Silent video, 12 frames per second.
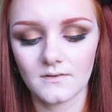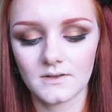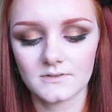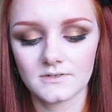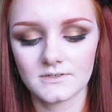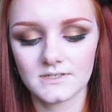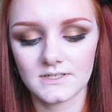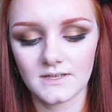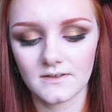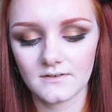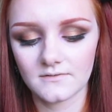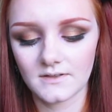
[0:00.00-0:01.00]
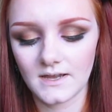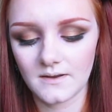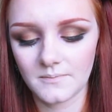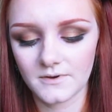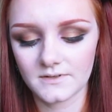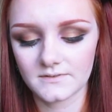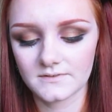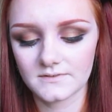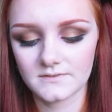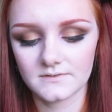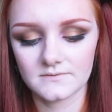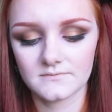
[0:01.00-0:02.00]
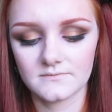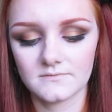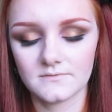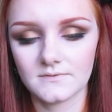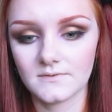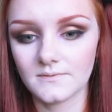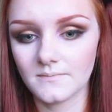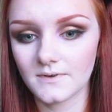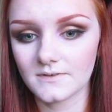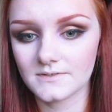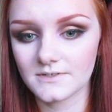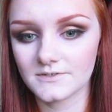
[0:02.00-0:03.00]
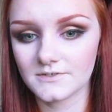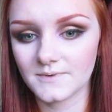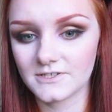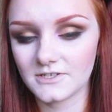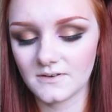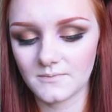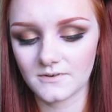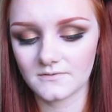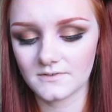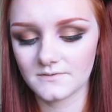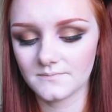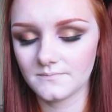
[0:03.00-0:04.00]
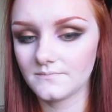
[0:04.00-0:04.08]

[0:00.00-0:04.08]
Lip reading: I'm just going to take that on the high points, so just my cheekbones.